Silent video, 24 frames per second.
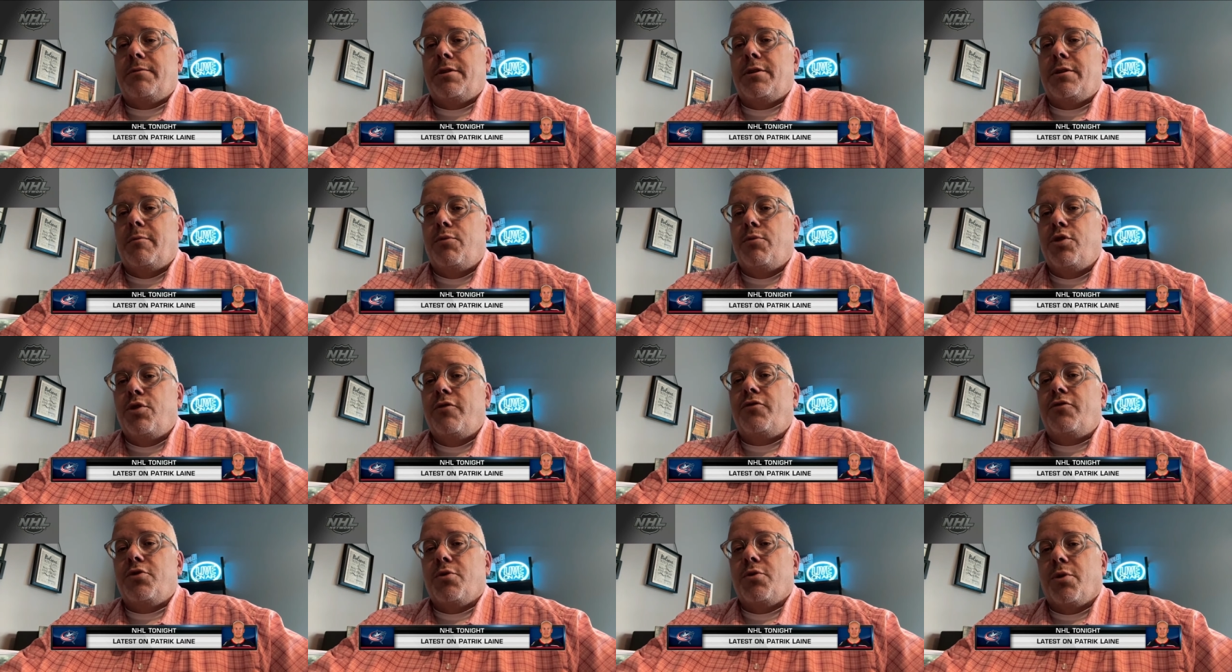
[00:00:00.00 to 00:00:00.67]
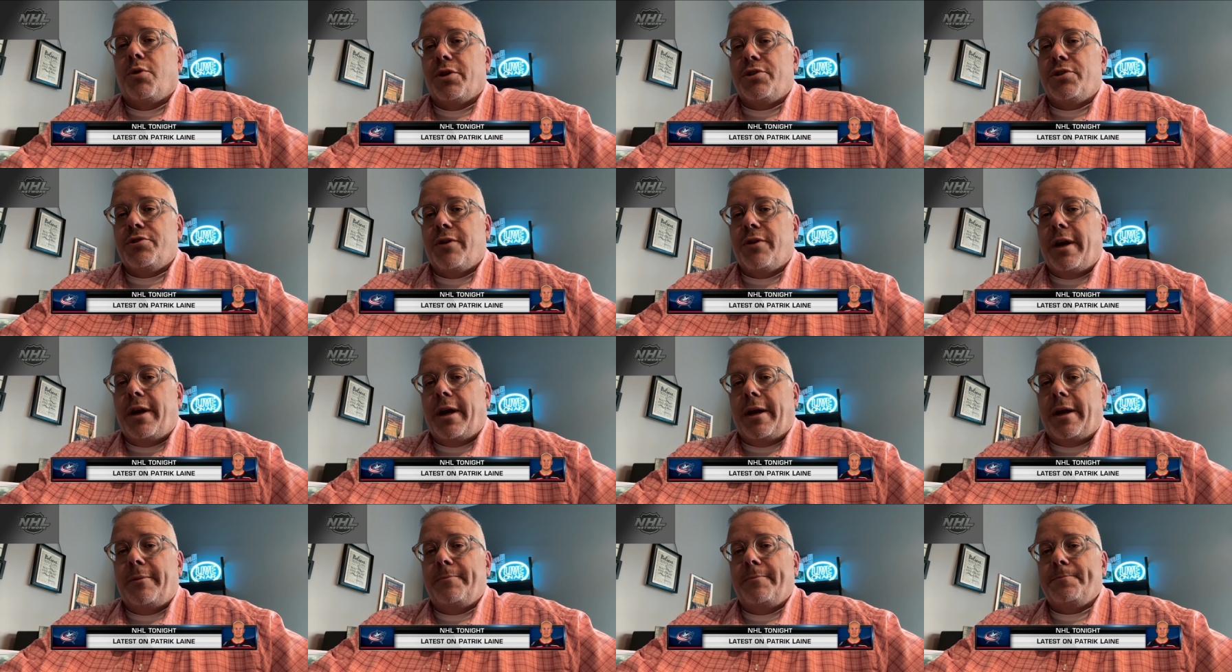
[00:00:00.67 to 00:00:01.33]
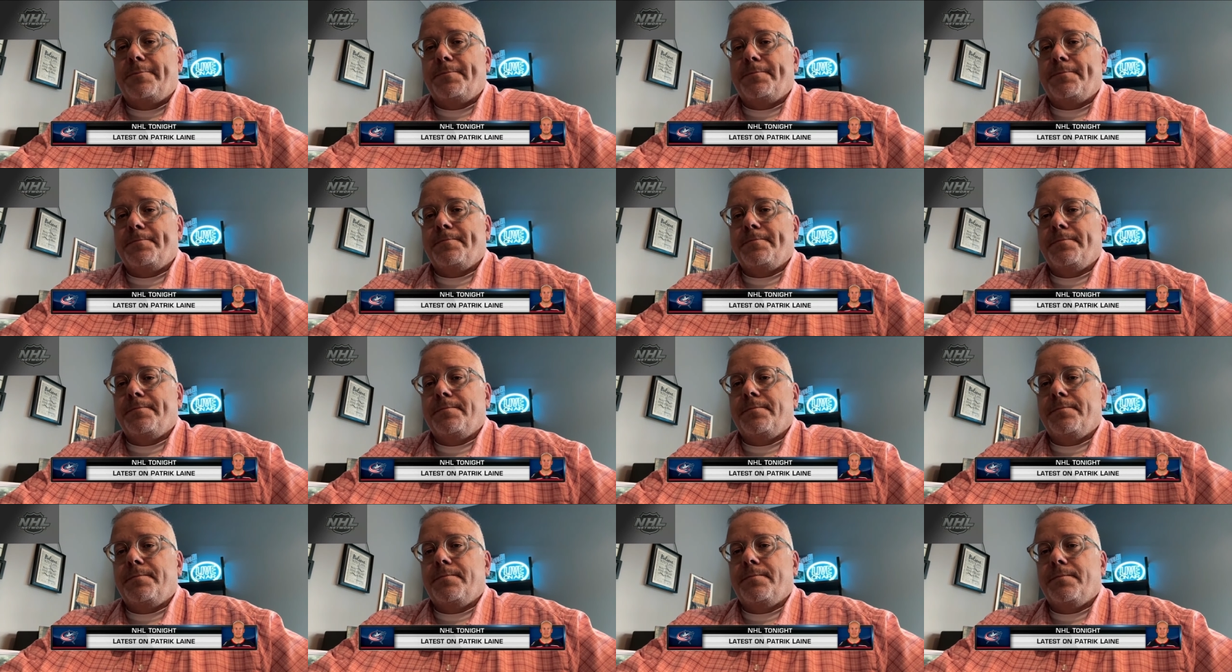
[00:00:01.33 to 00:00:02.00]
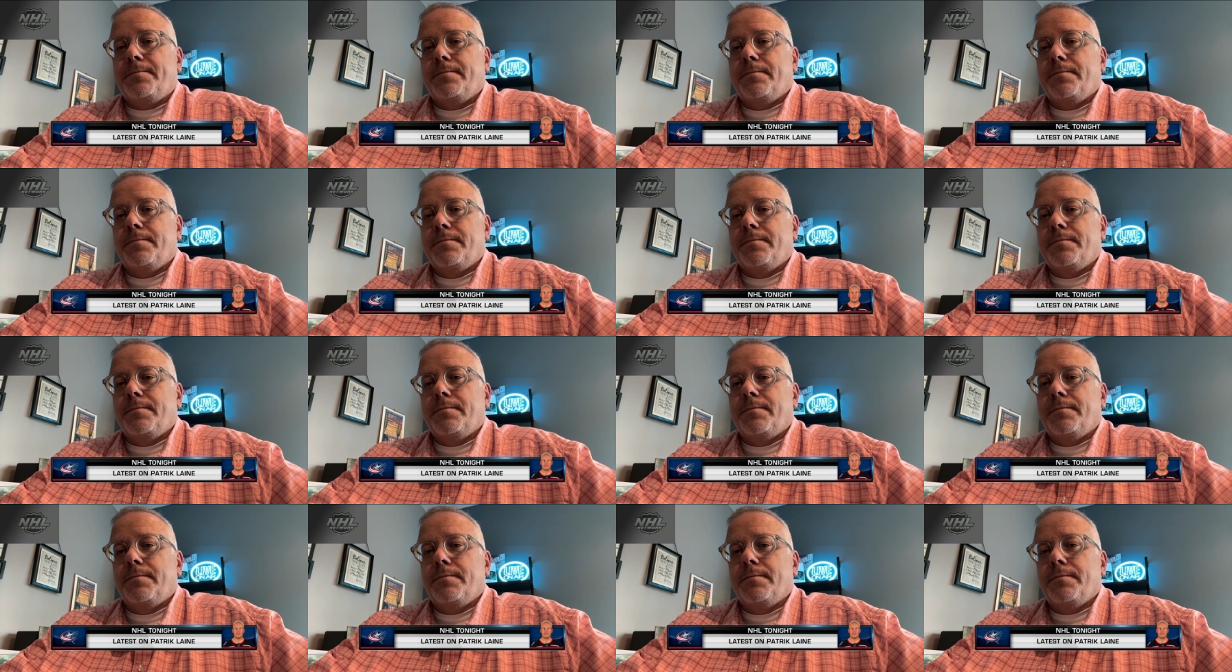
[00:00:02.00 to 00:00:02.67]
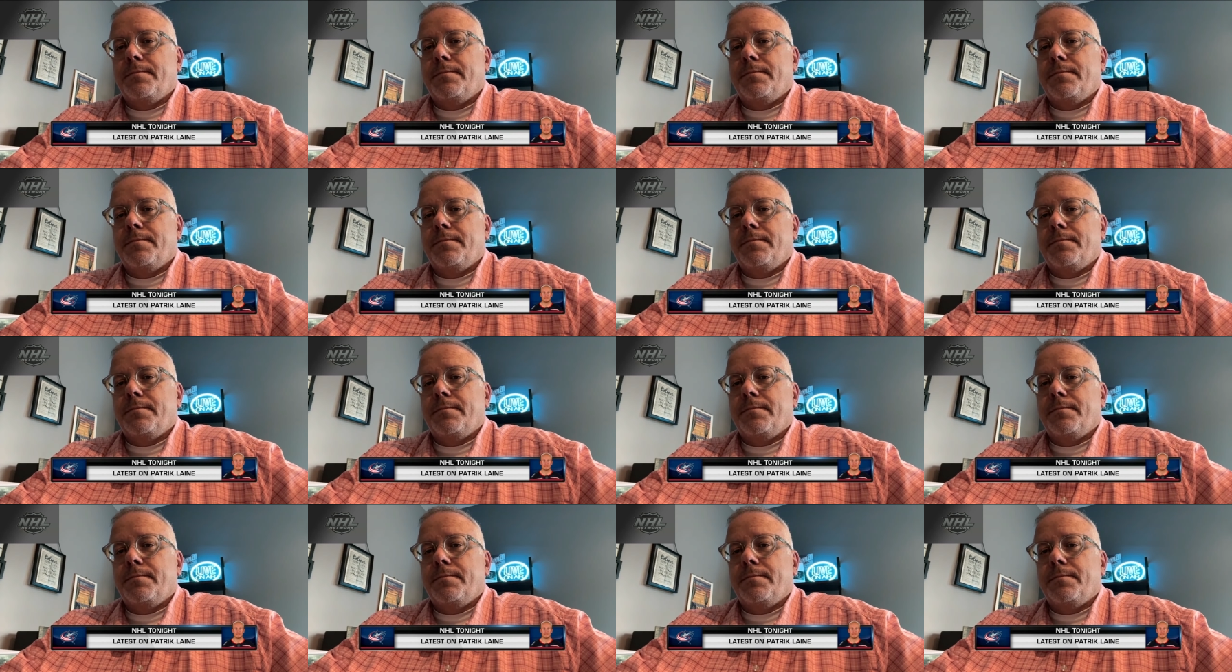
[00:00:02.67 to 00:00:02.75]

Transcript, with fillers: to move toward a trade. All right, interesting.